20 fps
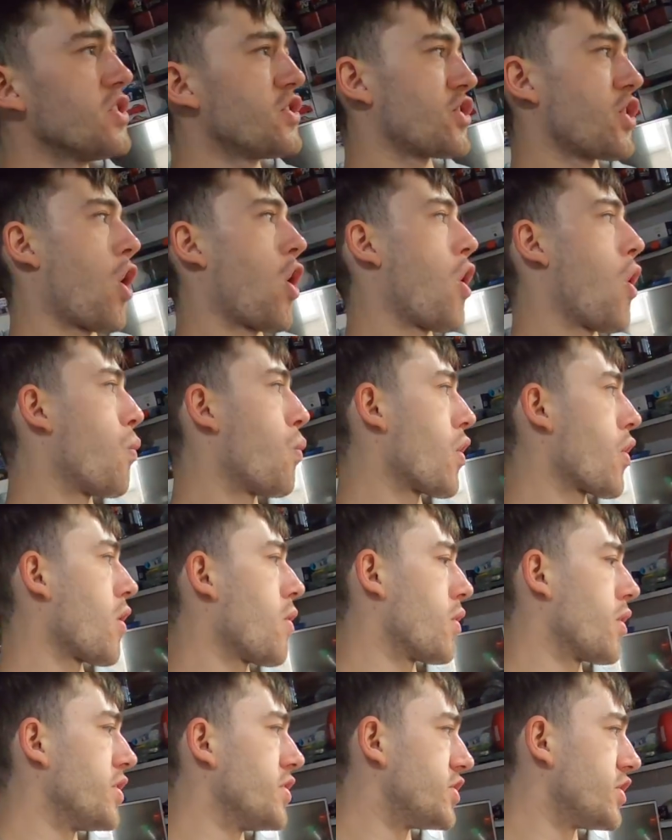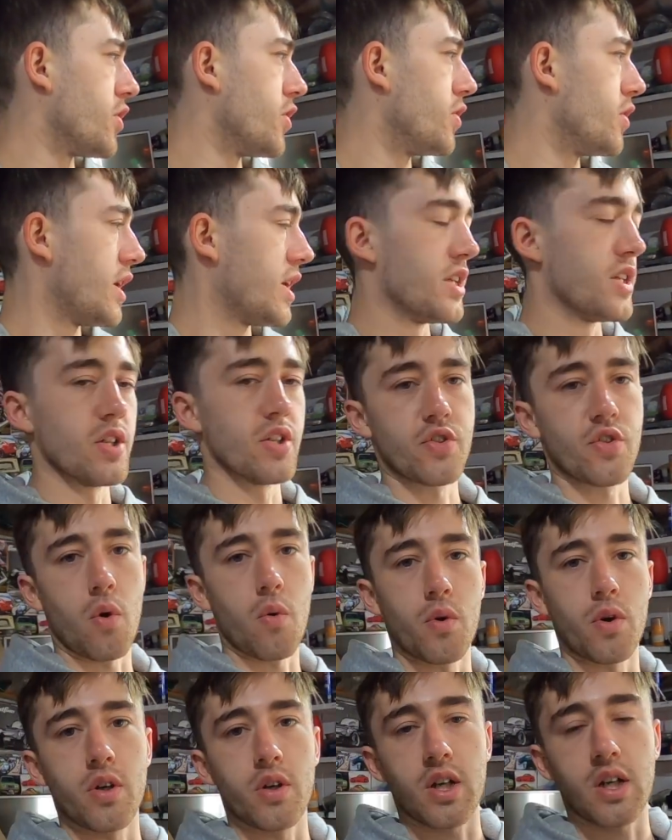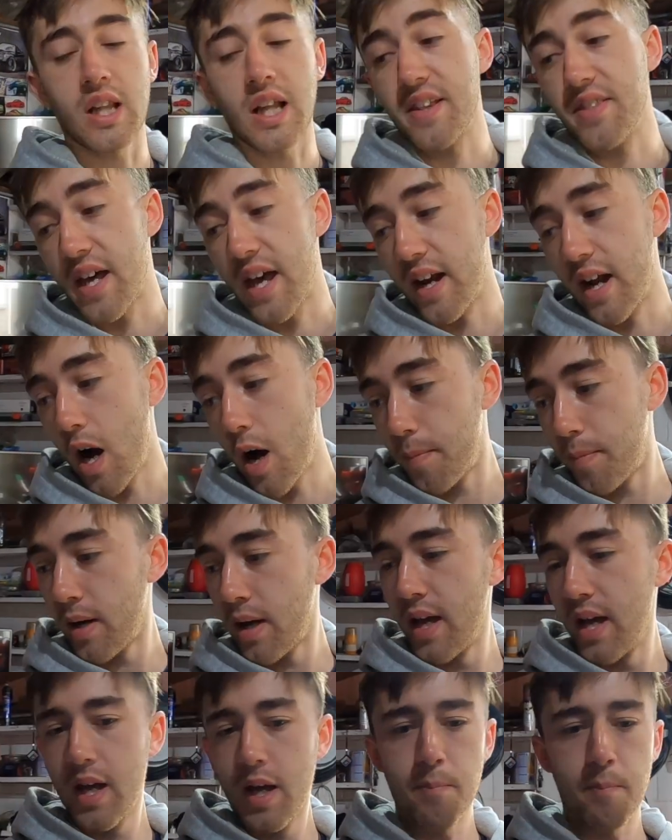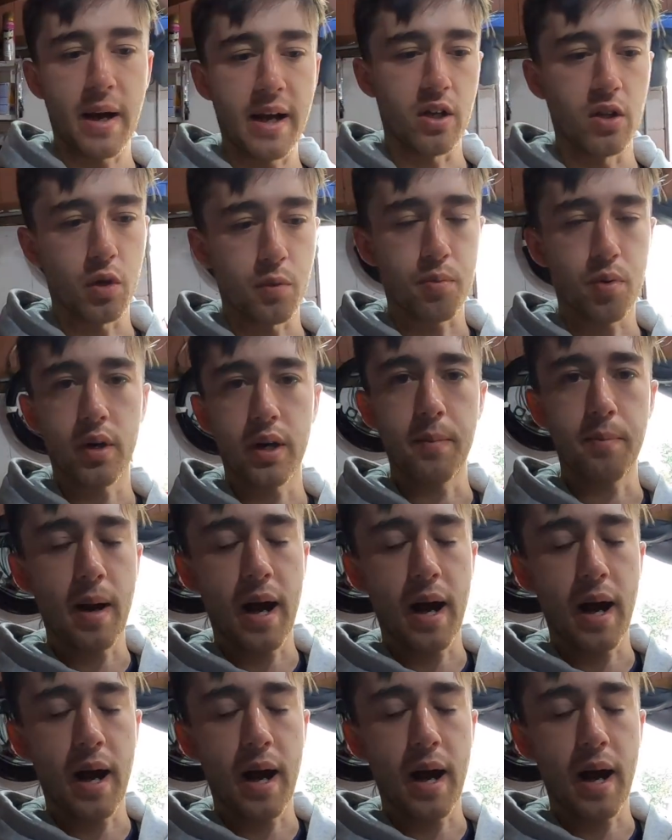So what I want to do is I want to clean that up, make it look pretty,